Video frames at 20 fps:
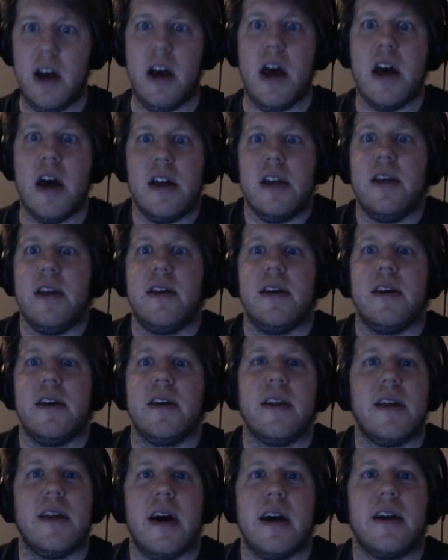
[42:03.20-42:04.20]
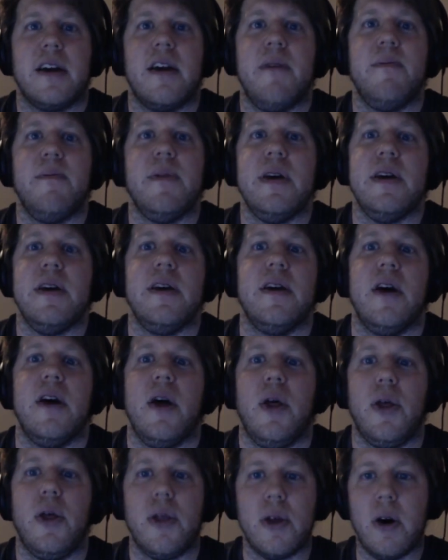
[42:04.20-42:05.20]
Anything that can be
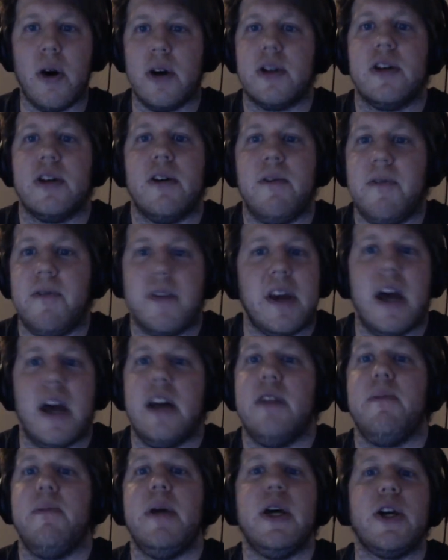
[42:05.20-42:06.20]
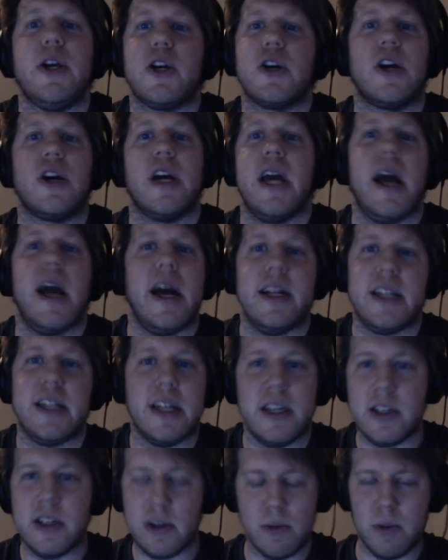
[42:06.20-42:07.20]
thought of can be
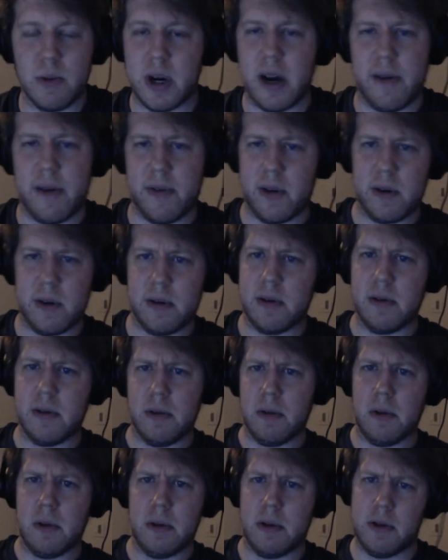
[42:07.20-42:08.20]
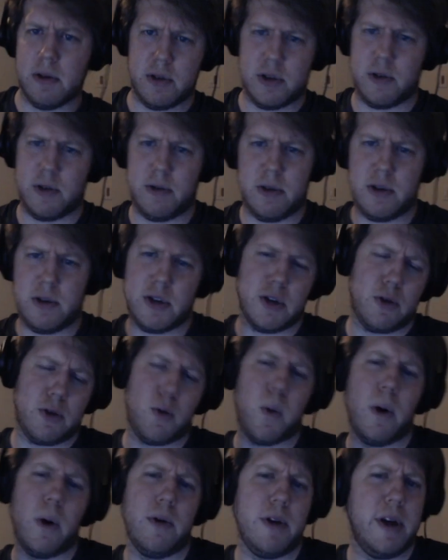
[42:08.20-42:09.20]
created, whatever. There's a
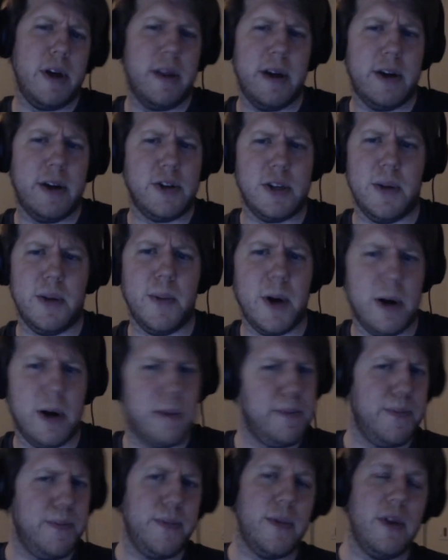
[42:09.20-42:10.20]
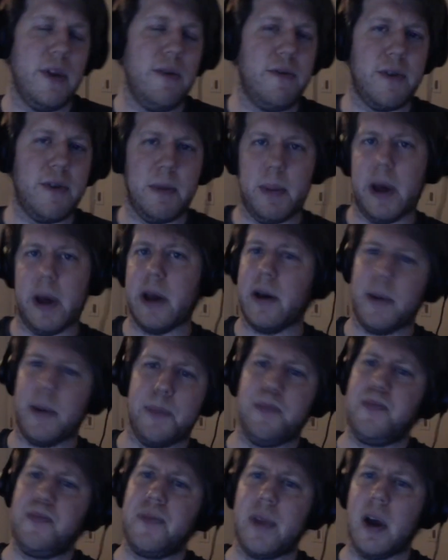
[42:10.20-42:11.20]
quote in there somewhere from like
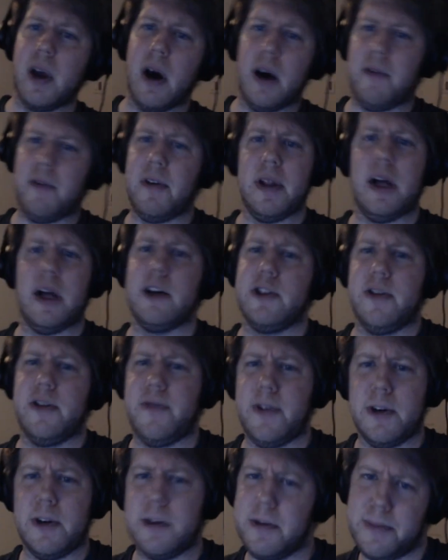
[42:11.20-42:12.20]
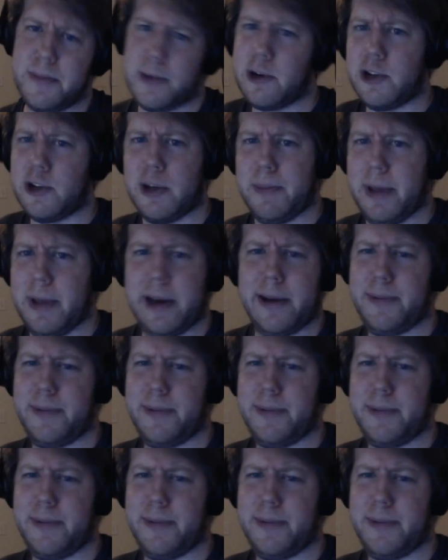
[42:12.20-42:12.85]
a philosopher or something.